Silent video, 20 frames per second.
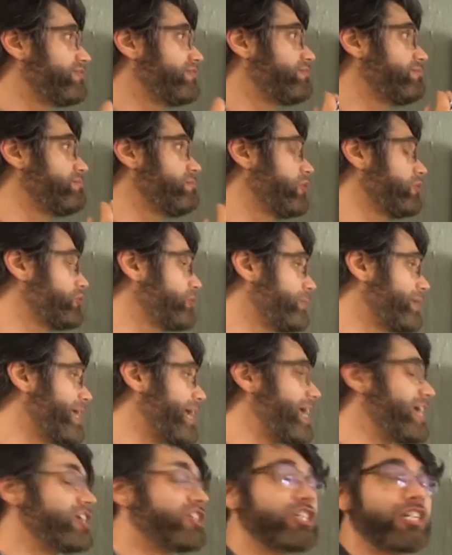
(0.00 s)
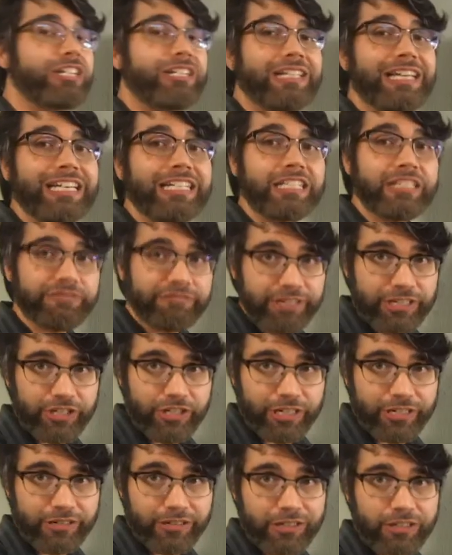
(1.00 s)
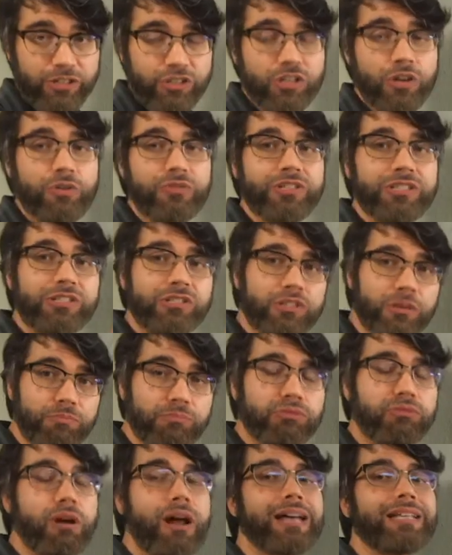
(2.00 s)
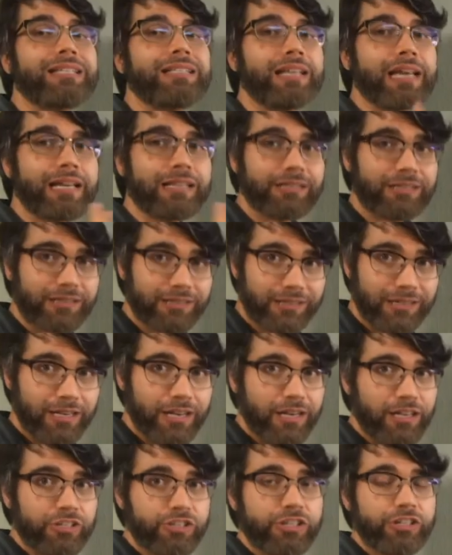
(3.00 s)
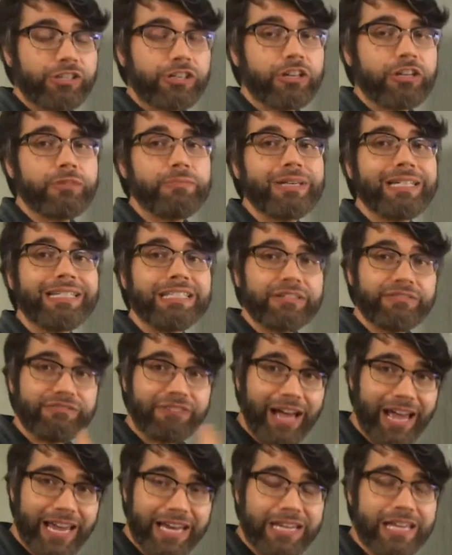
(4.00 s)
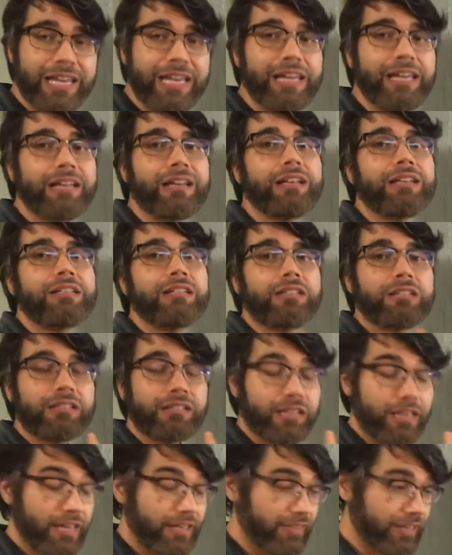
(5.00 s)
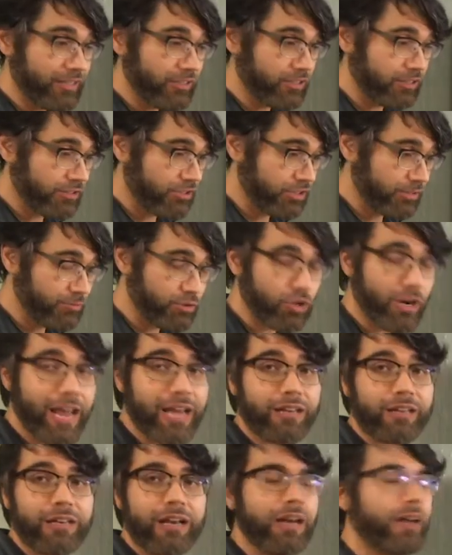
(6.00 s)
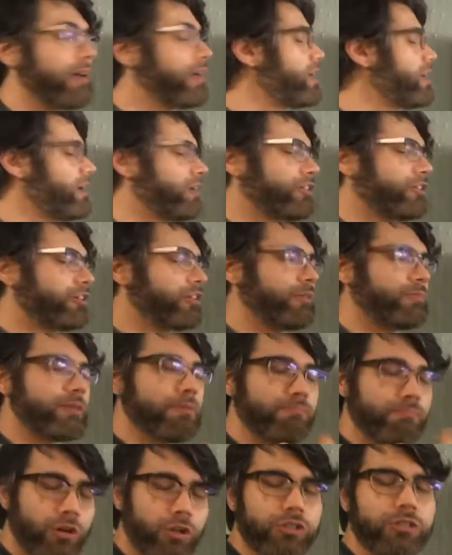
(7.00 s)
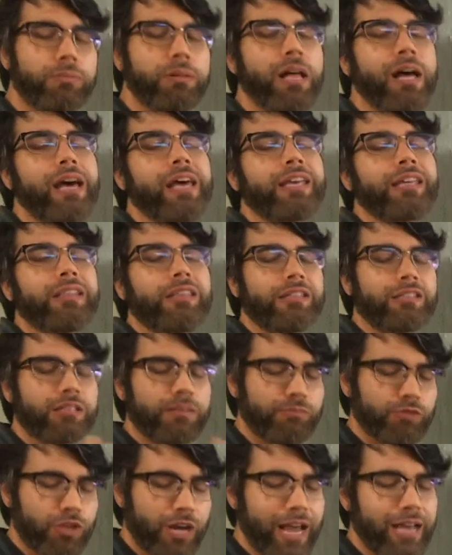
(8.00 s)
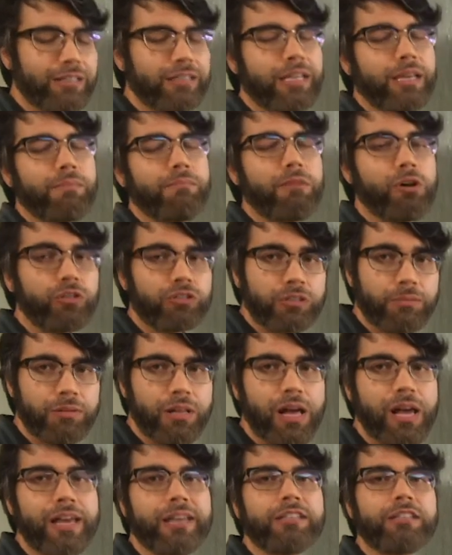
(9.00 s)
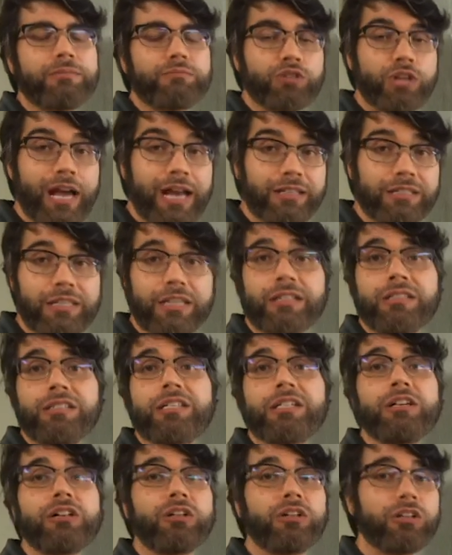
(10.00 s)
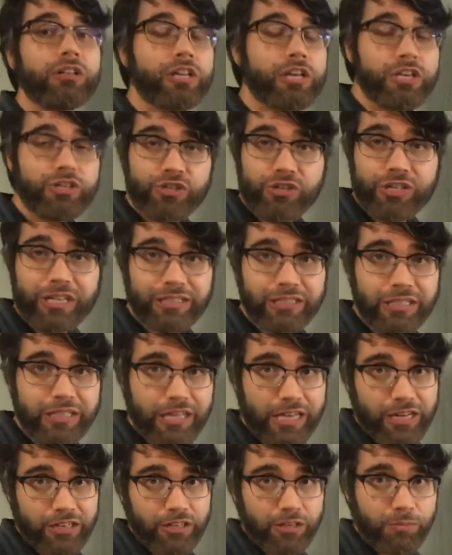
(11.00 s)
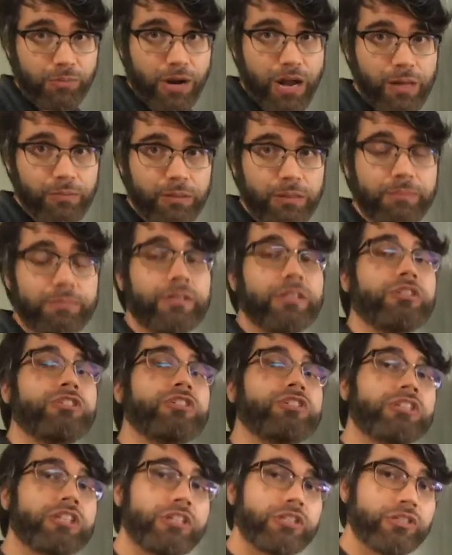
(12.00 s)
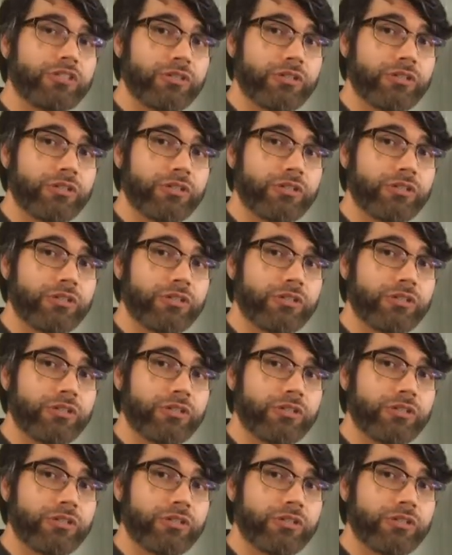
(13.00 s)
multiplication and division. So this is a process. So you're going to be dividing and then you're going to be multiplying and then multiplying, subtracting until you get to the end of the problem. You're just going to do